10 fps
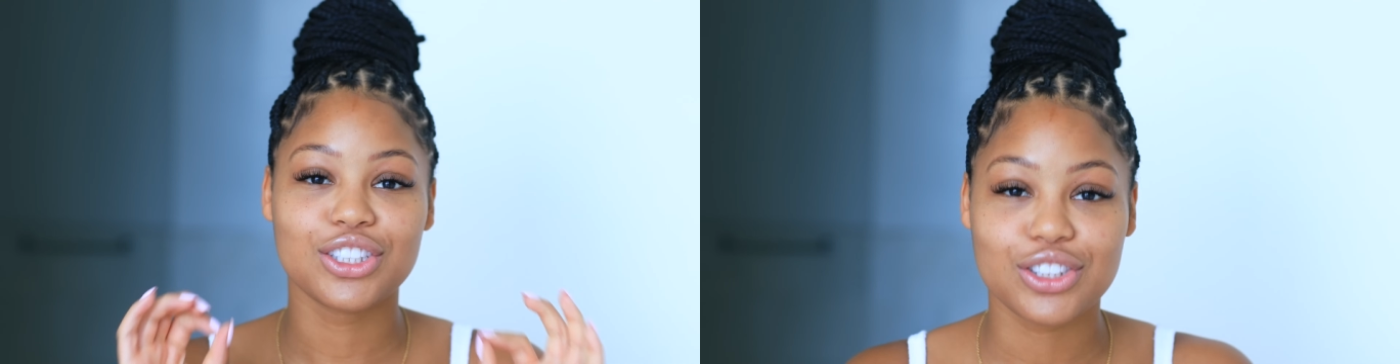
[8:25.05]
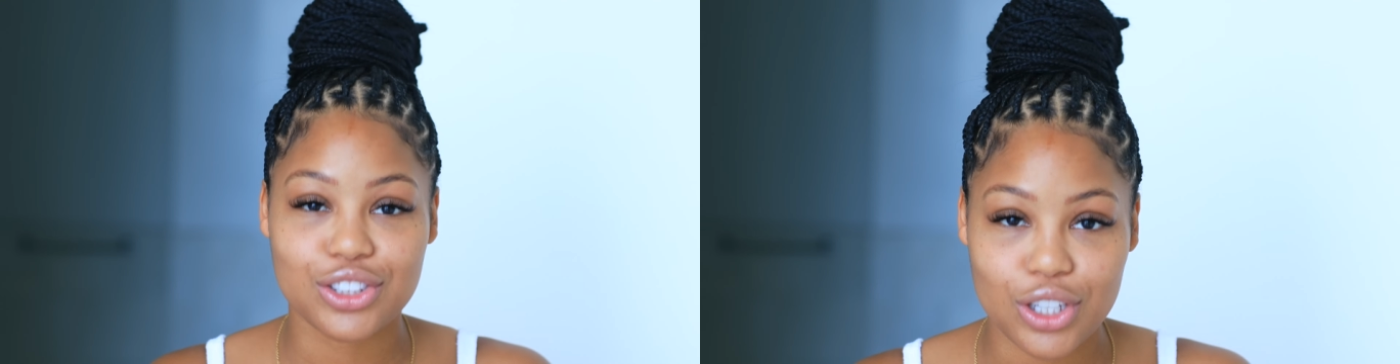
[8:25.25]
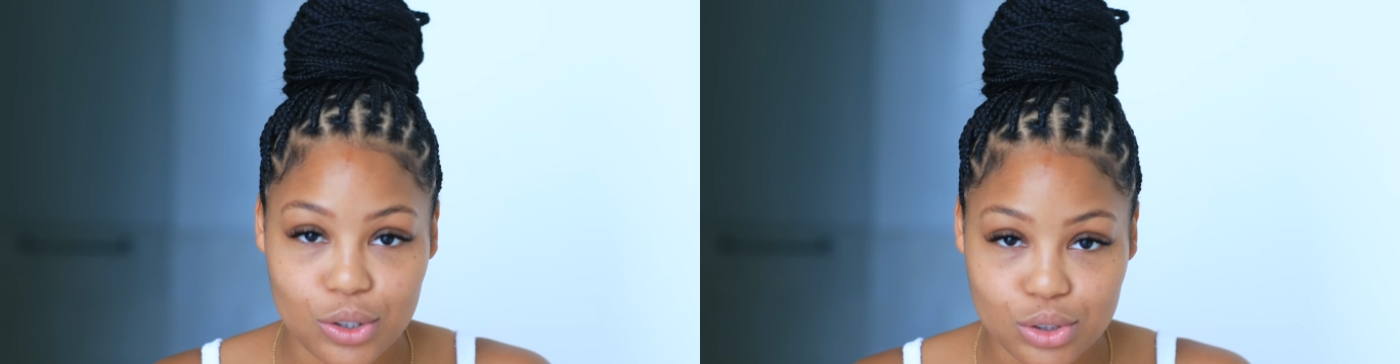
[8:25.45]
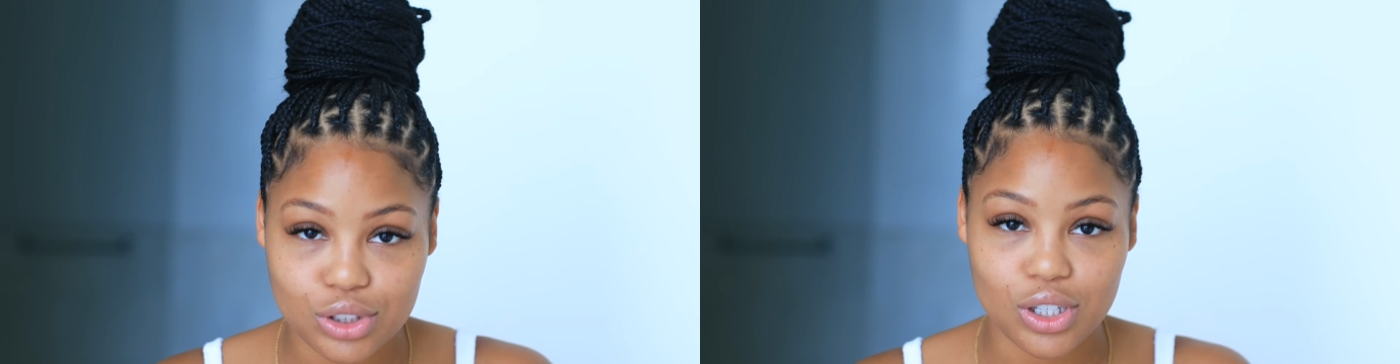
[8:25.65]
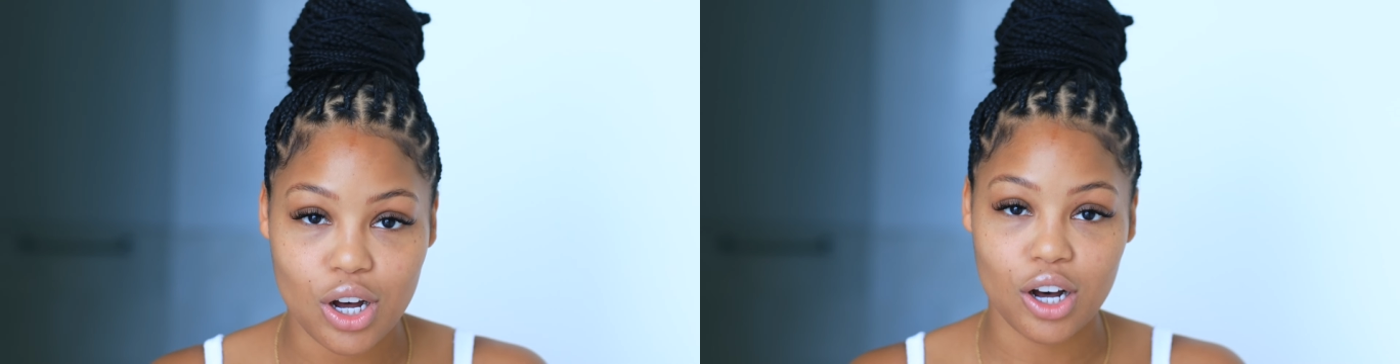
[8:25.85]

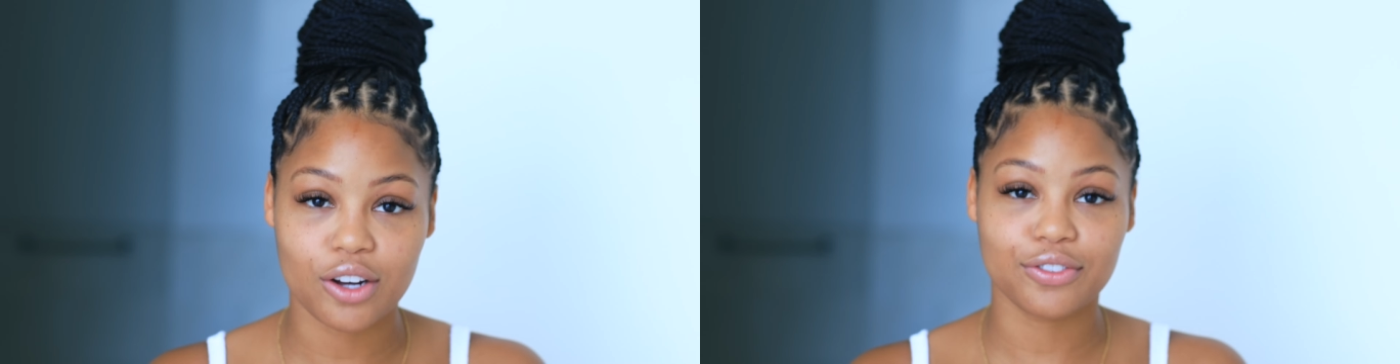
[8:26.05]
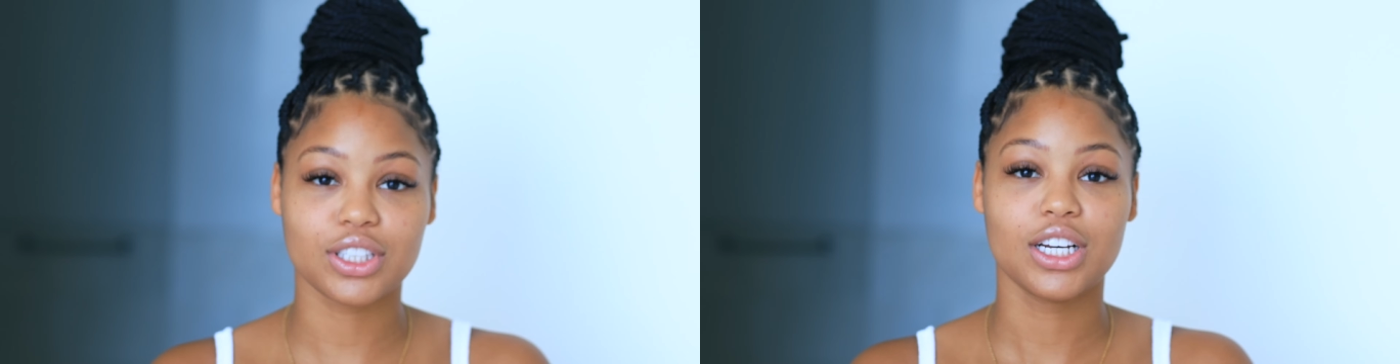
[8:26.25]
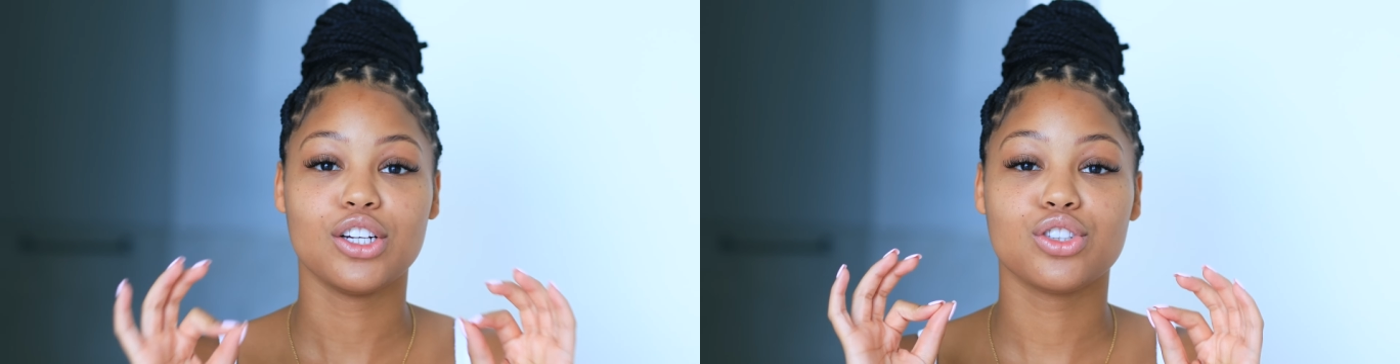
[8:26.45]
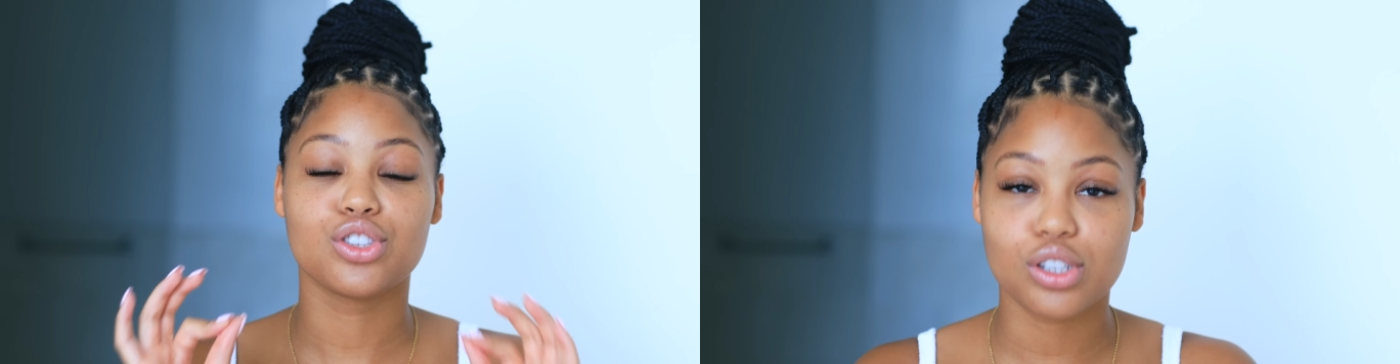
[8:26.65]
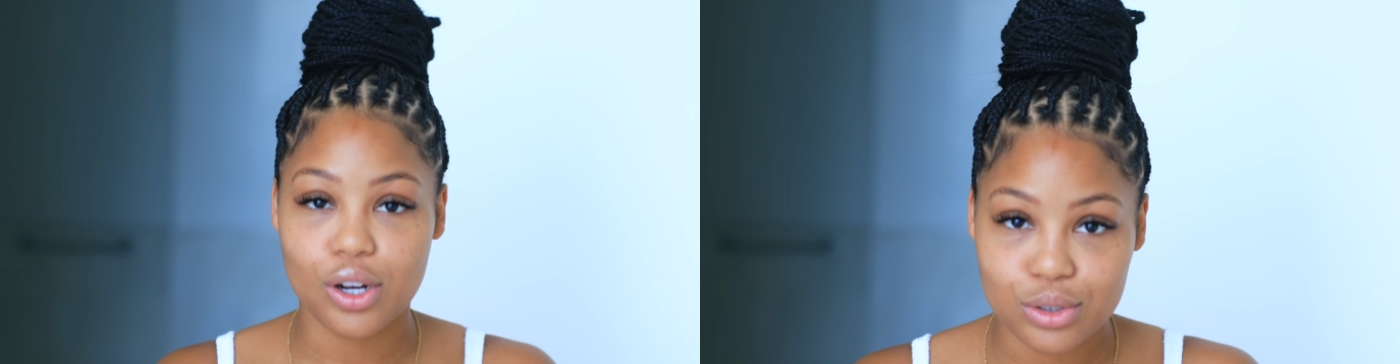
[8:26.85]
soft,
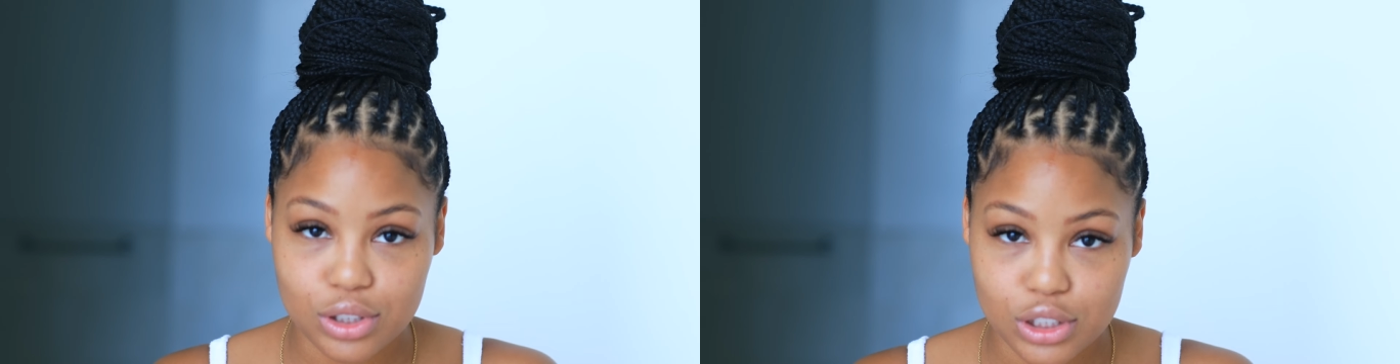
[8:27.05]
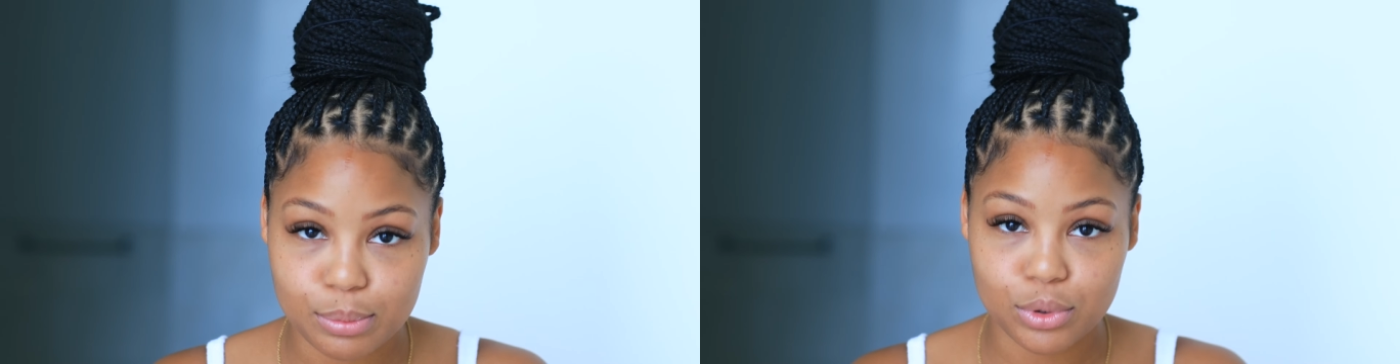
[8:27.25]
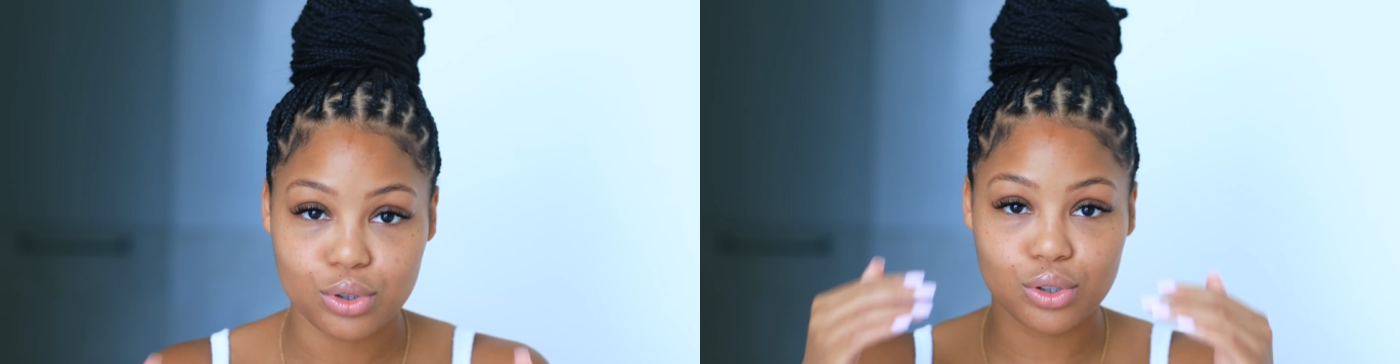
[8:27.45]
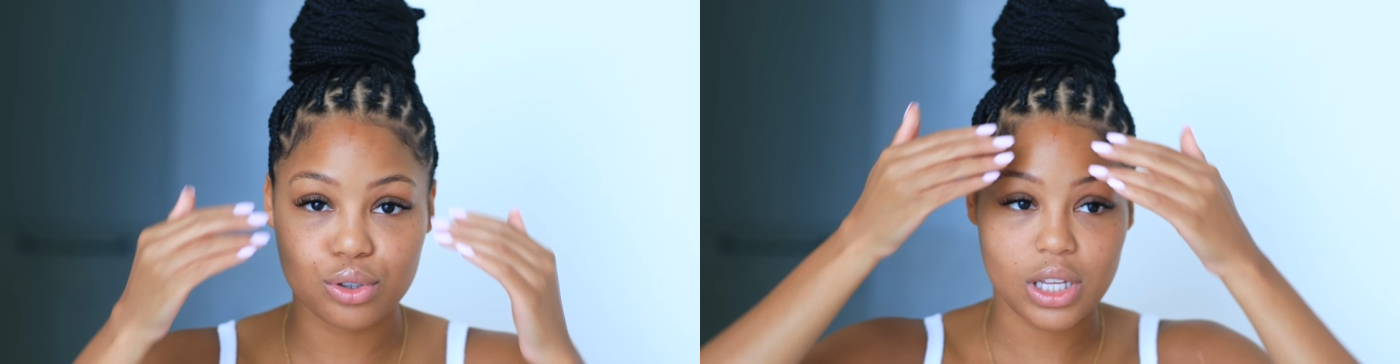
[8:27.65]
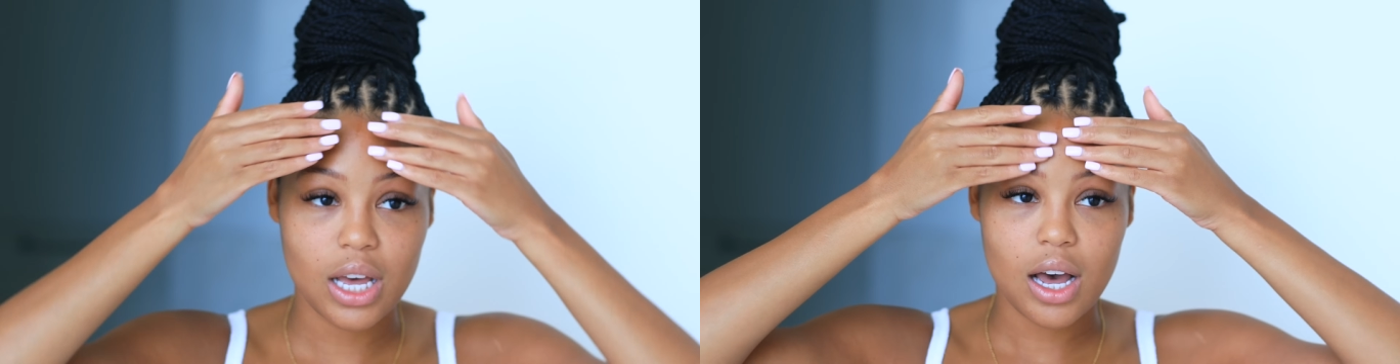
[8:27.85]
so
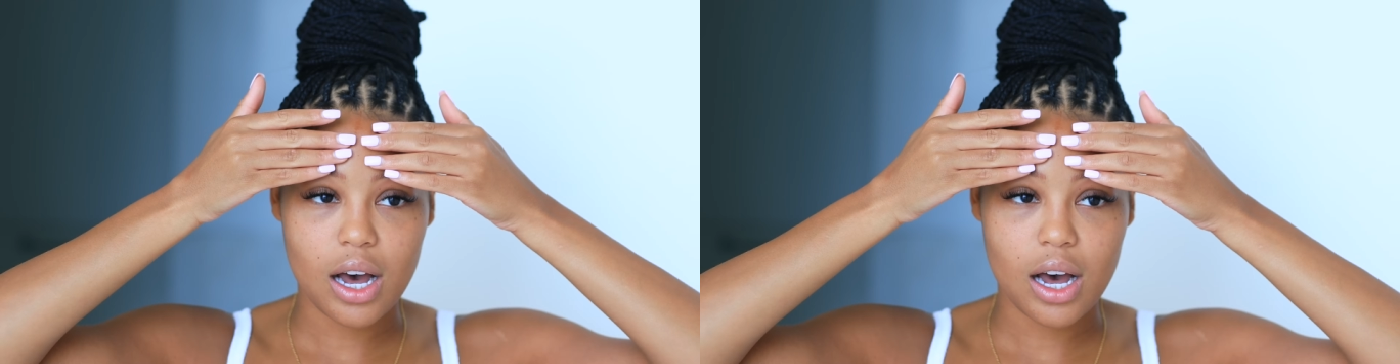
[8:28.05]
smooth.